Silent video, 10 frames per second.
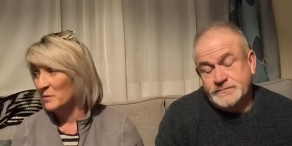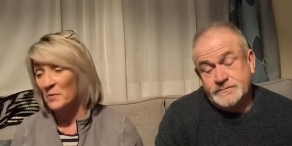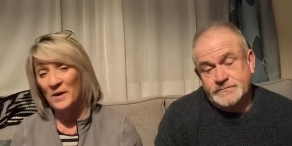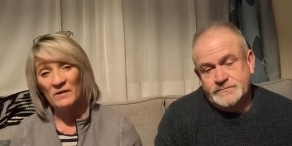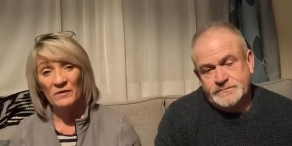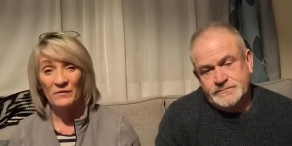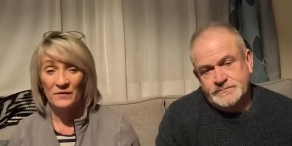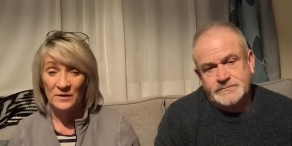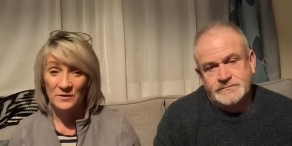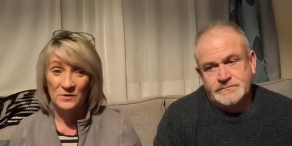Speaker 1: to be preparing
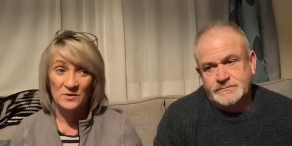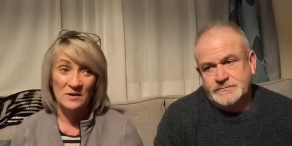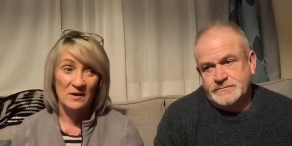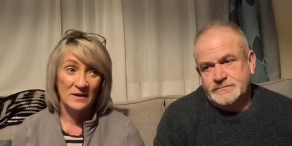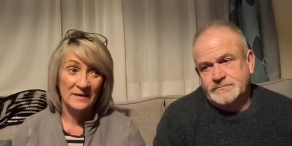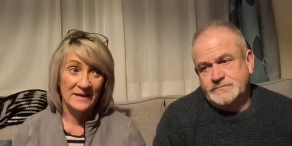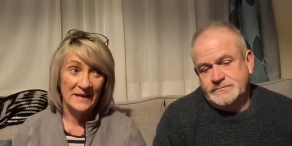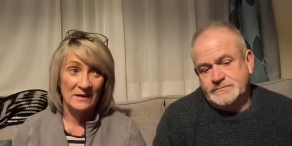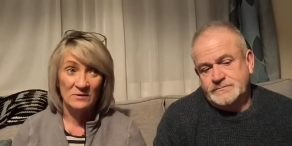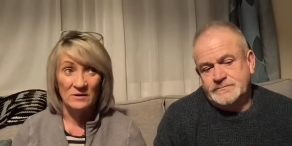food either
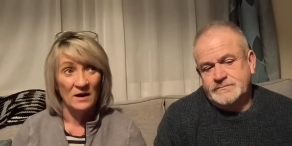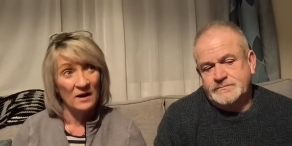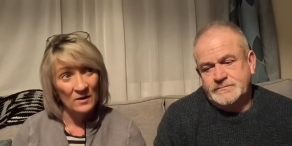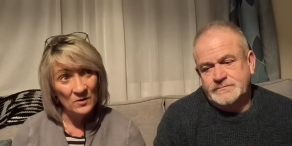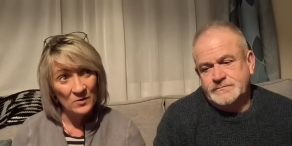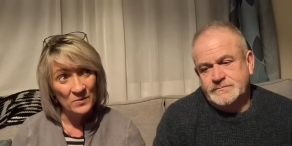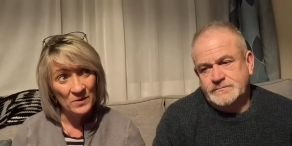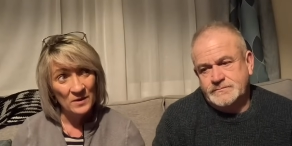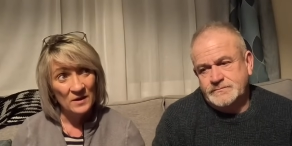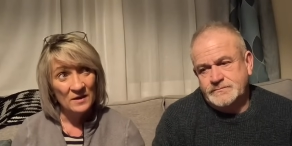here or at home.
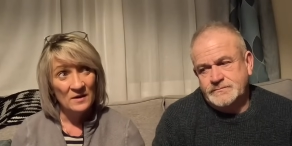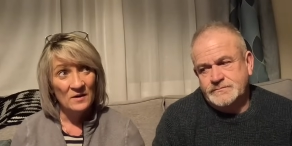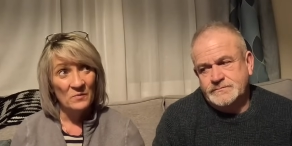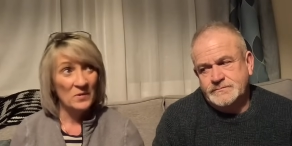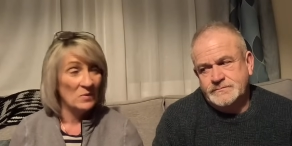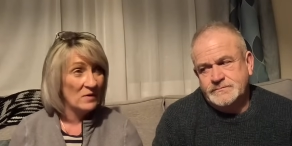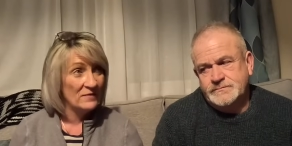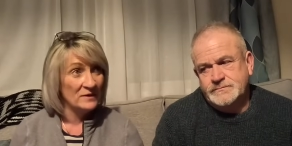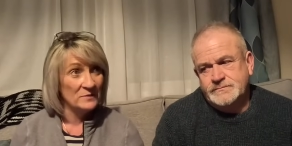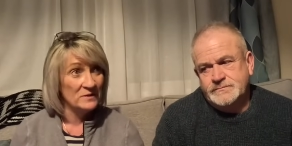But I won't
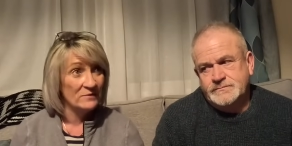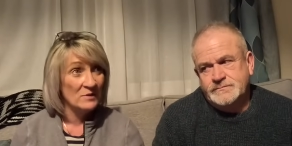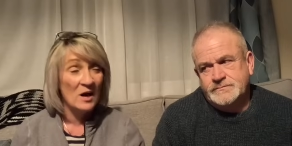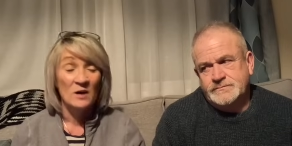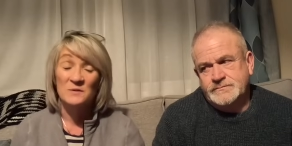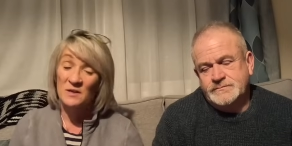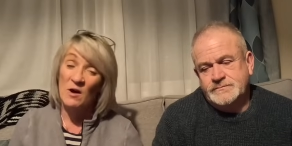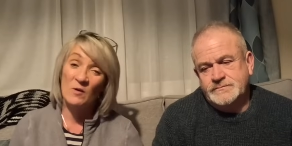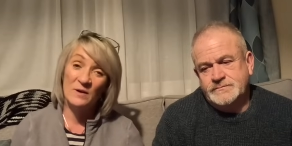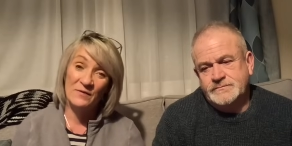film it if we're at home.
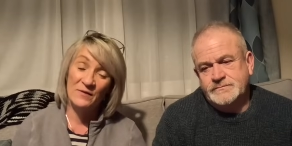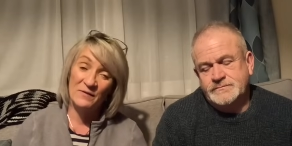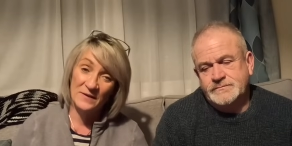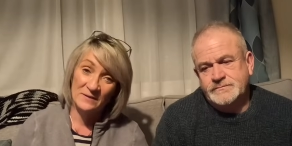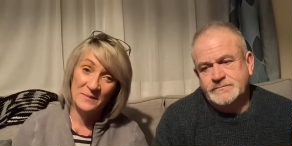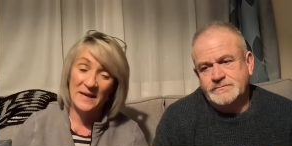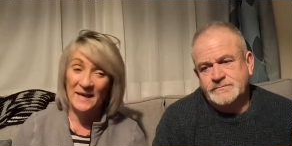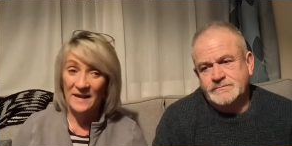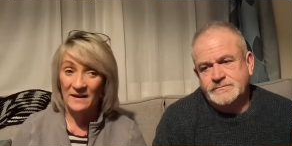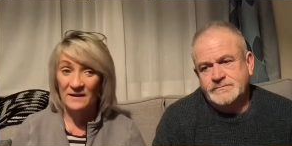So if I film it
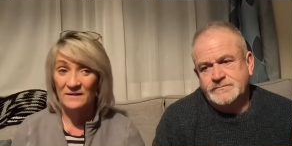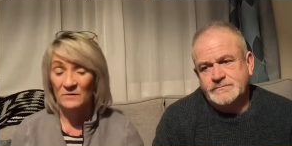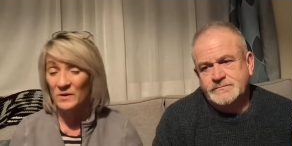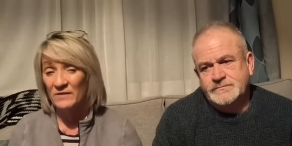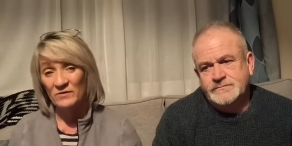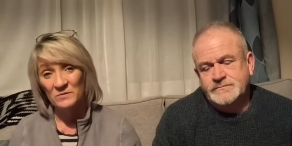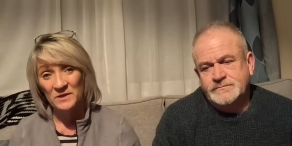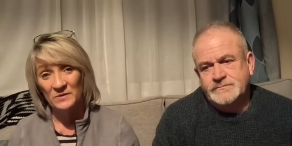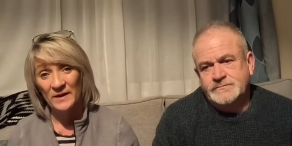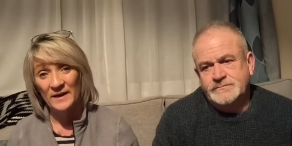here, whatever I'm
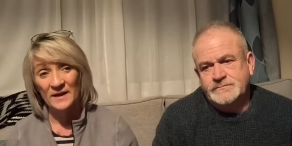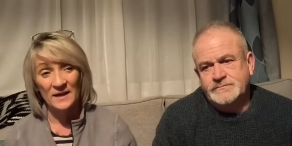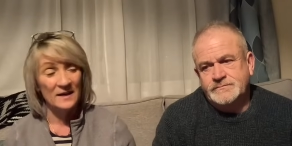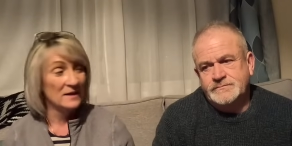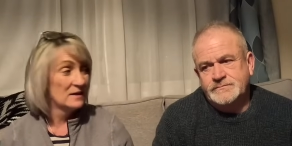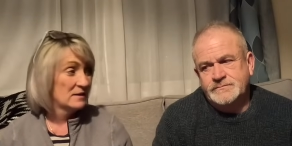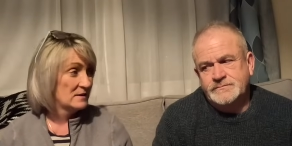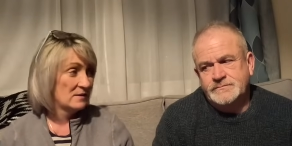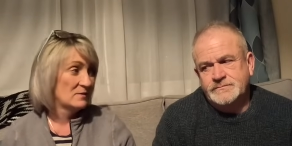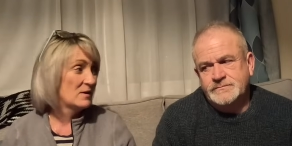doing,
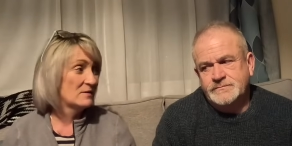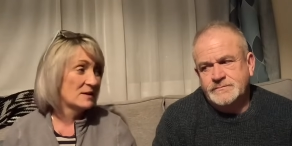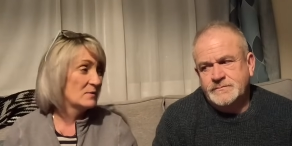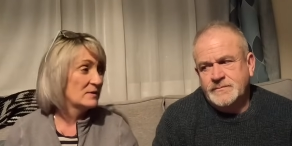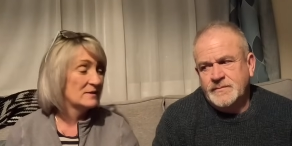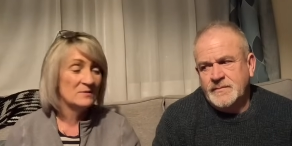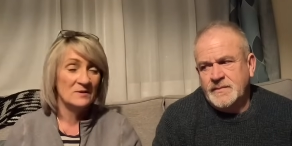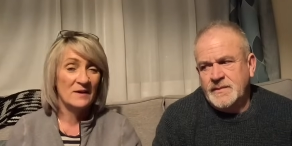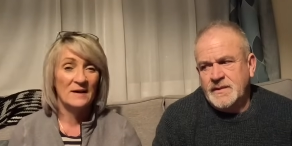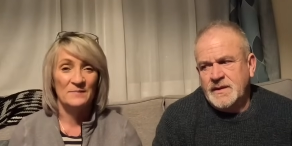so no doubt we'll do
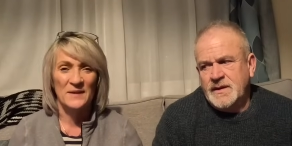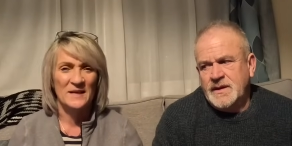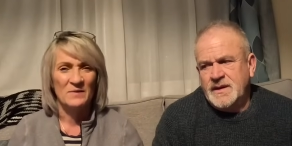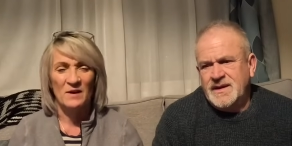that. Anyway,